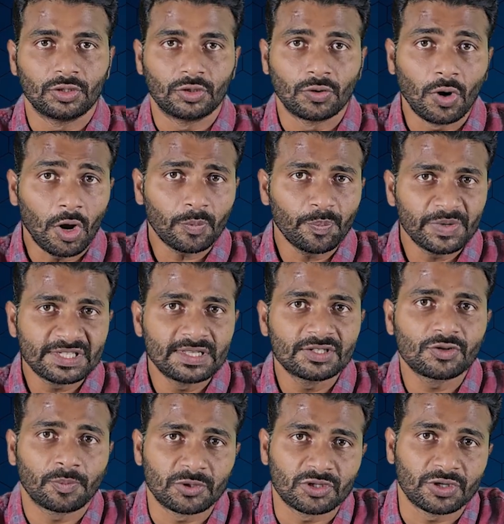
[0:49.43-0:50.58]
Do not miss this
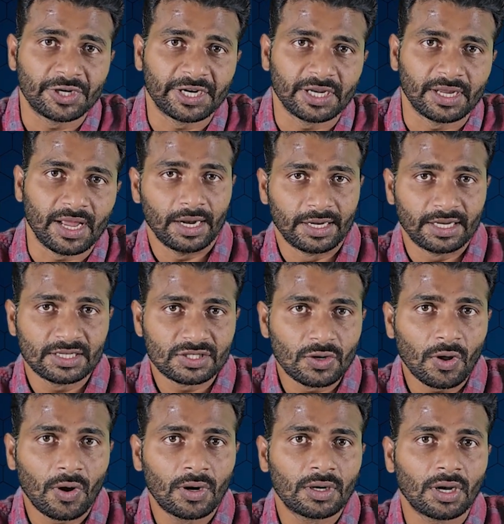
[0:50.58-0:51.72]
opportunity. It is
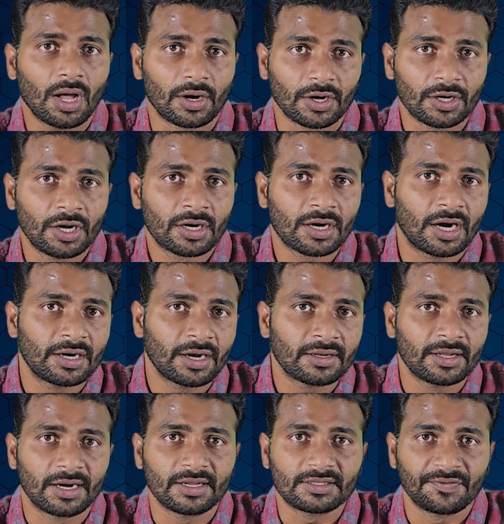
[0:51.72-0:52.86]
not a regular content
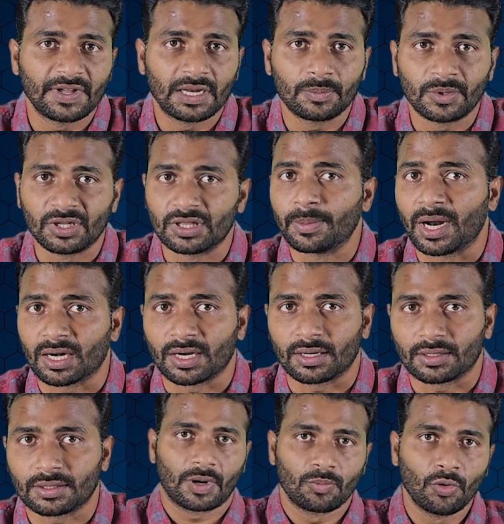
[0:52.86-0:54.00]
that is available in the market.
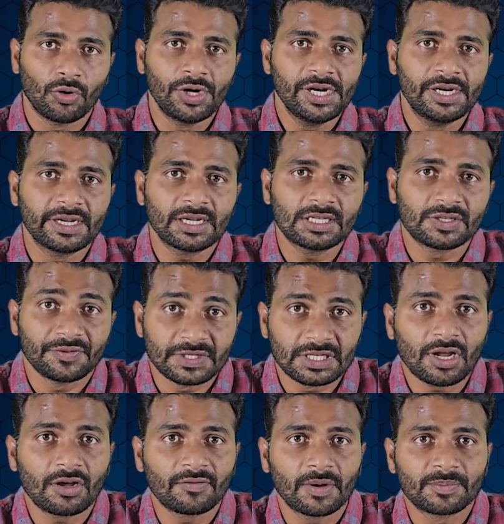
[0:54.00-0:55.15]
For more details,
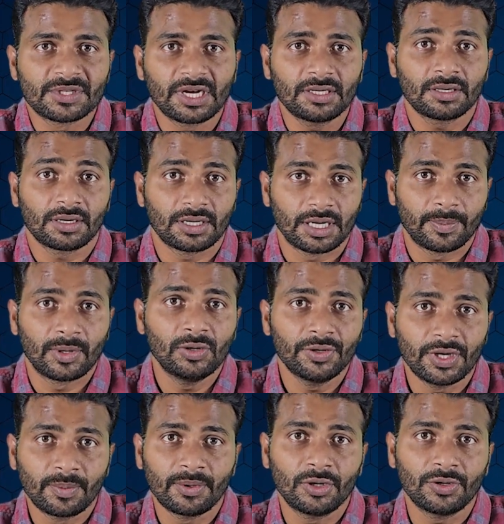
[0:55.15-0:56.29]
visit our website
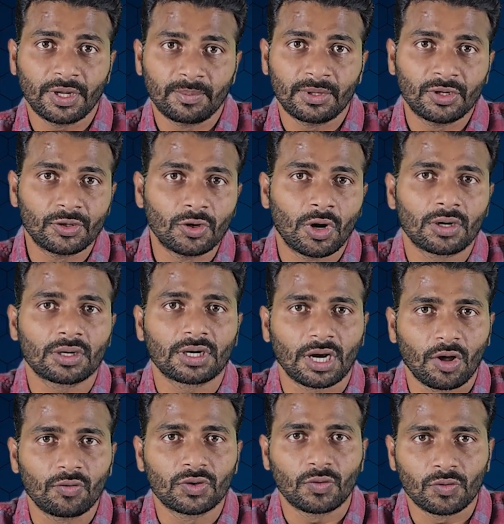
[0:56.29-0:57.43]

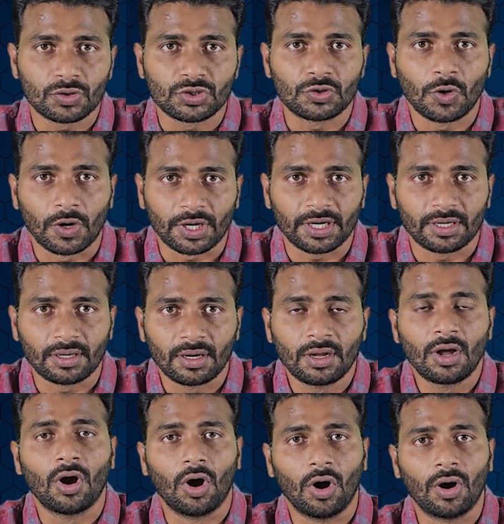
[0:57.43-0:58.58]
www.kloudcourse.in
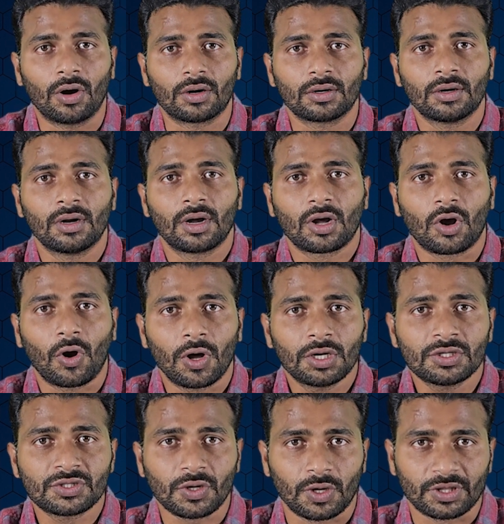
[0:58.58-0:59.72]
or call
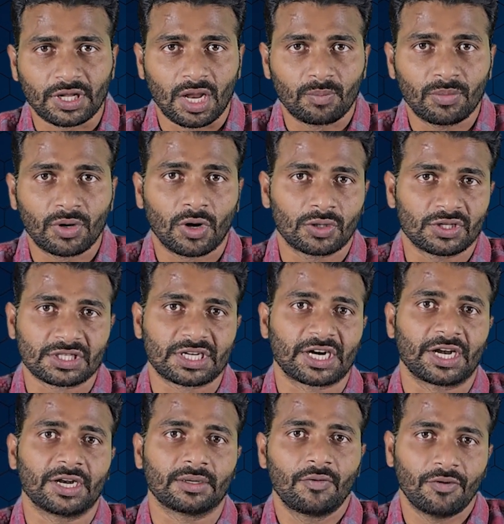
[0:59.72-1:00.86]
us on the number on the
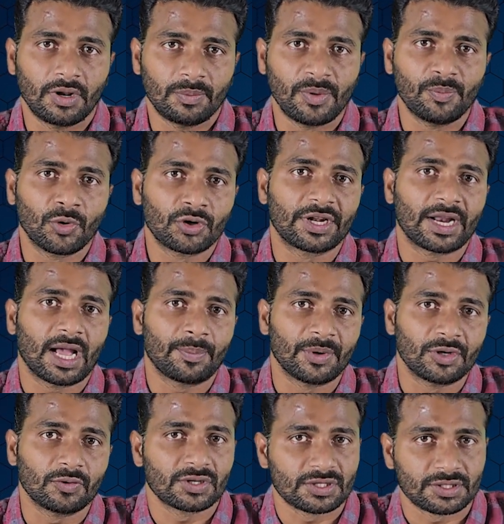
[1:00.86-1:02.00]
screen. We will be more than happy
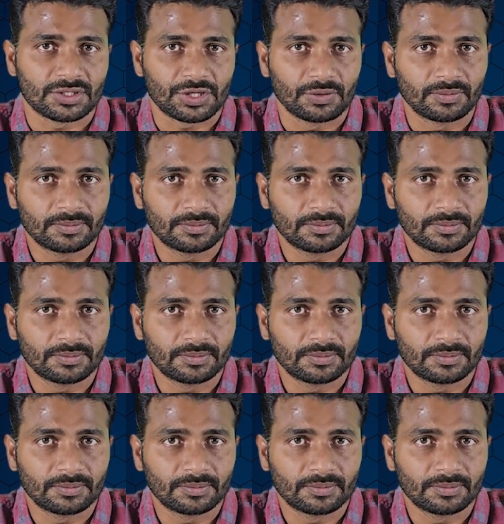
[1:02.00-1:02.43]
to assist you.